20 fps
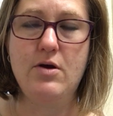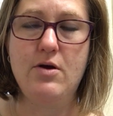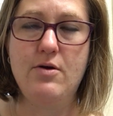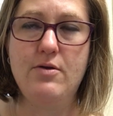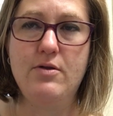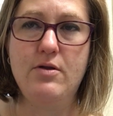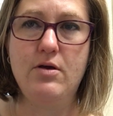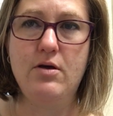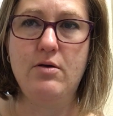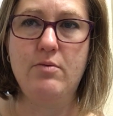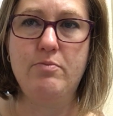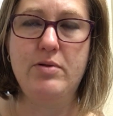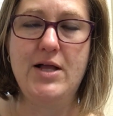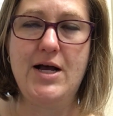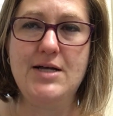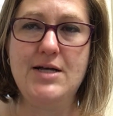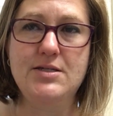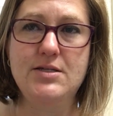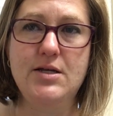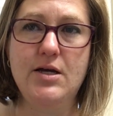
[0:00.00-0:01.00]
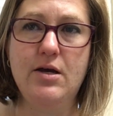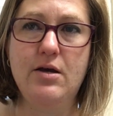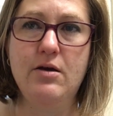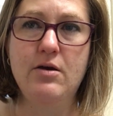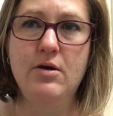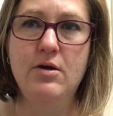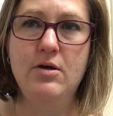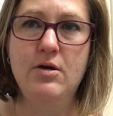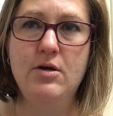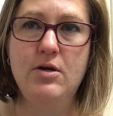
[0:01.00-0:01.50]
the plastic.
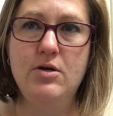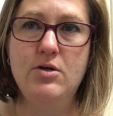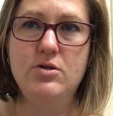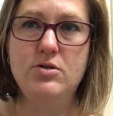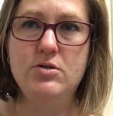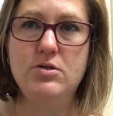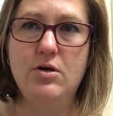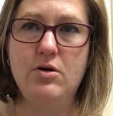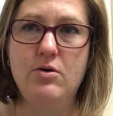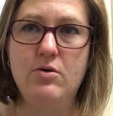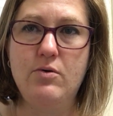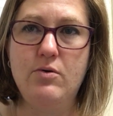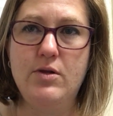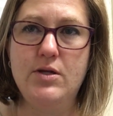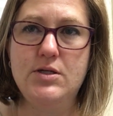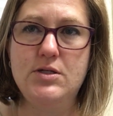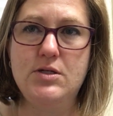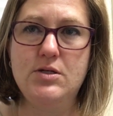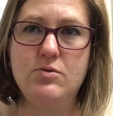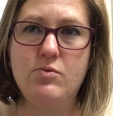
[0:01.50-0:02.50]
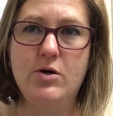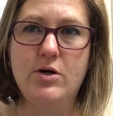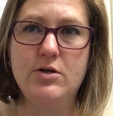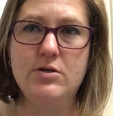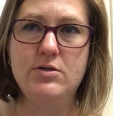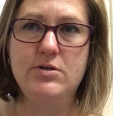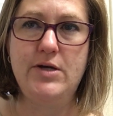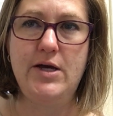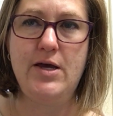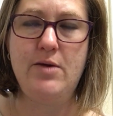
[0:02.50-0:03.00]
So this is where
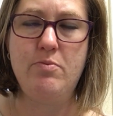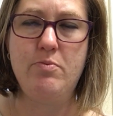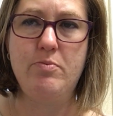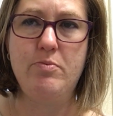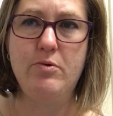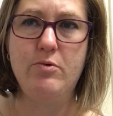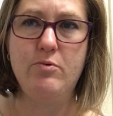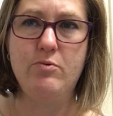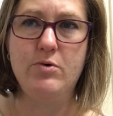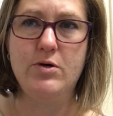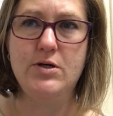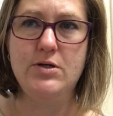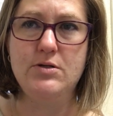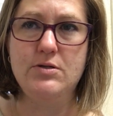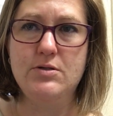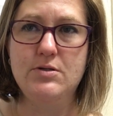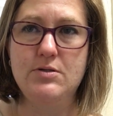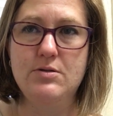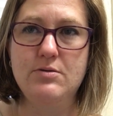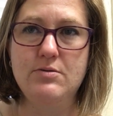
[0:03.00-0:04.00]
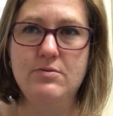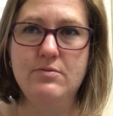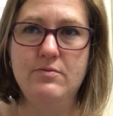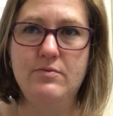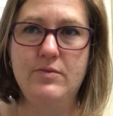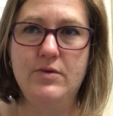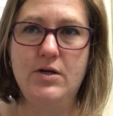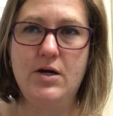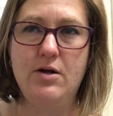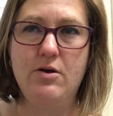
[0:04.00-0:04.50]
tape was
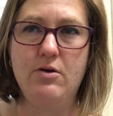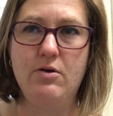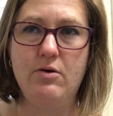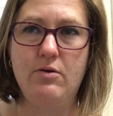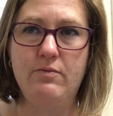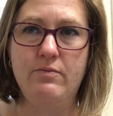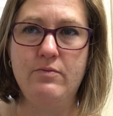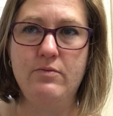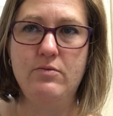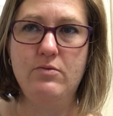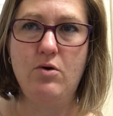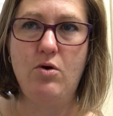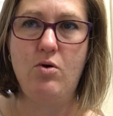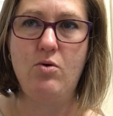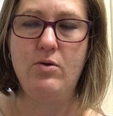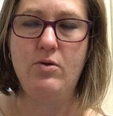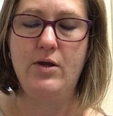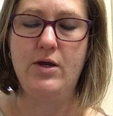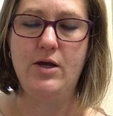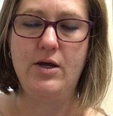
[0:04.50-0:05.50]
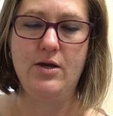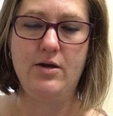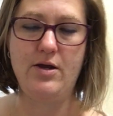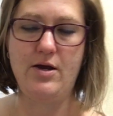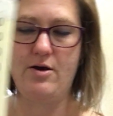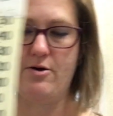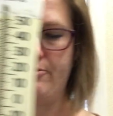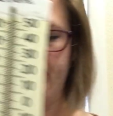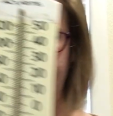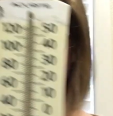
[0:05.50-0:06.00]
kind of holding it
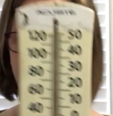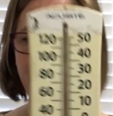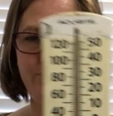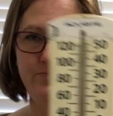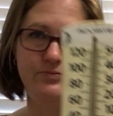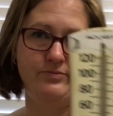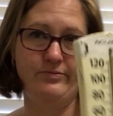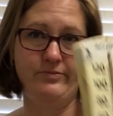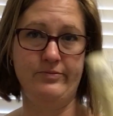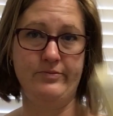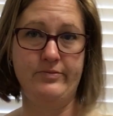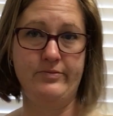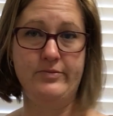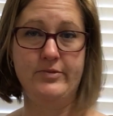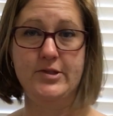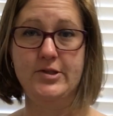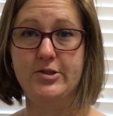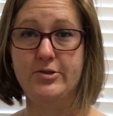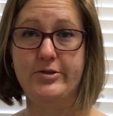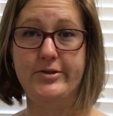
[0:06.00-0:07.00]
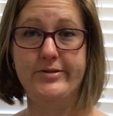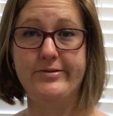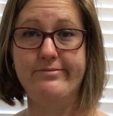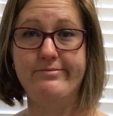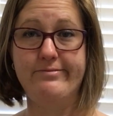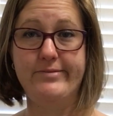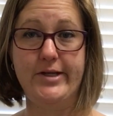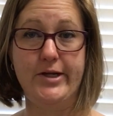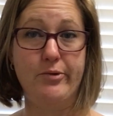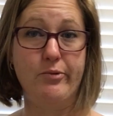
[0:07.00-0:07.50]
down.
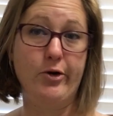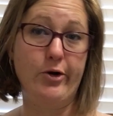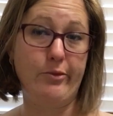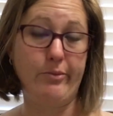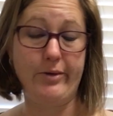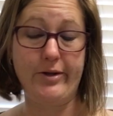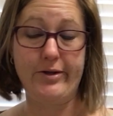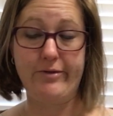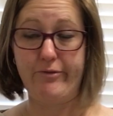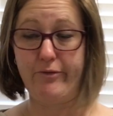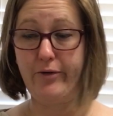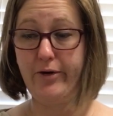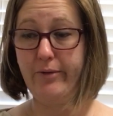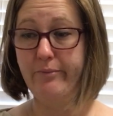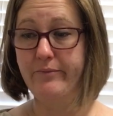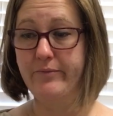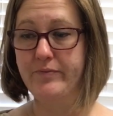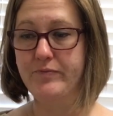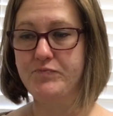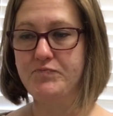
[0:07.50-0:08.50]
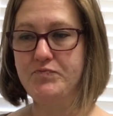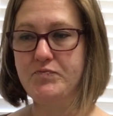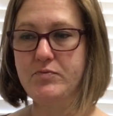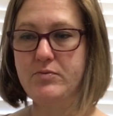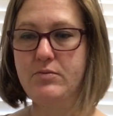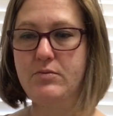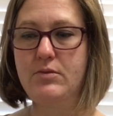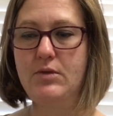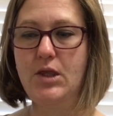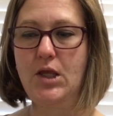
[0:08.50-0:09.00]
Didn't work, but that's okay.
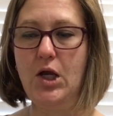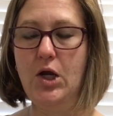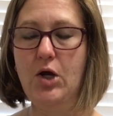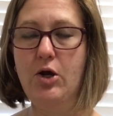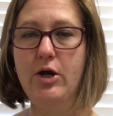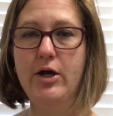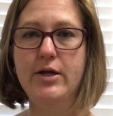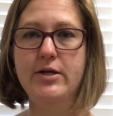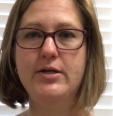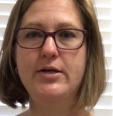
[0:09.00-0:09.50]
All right,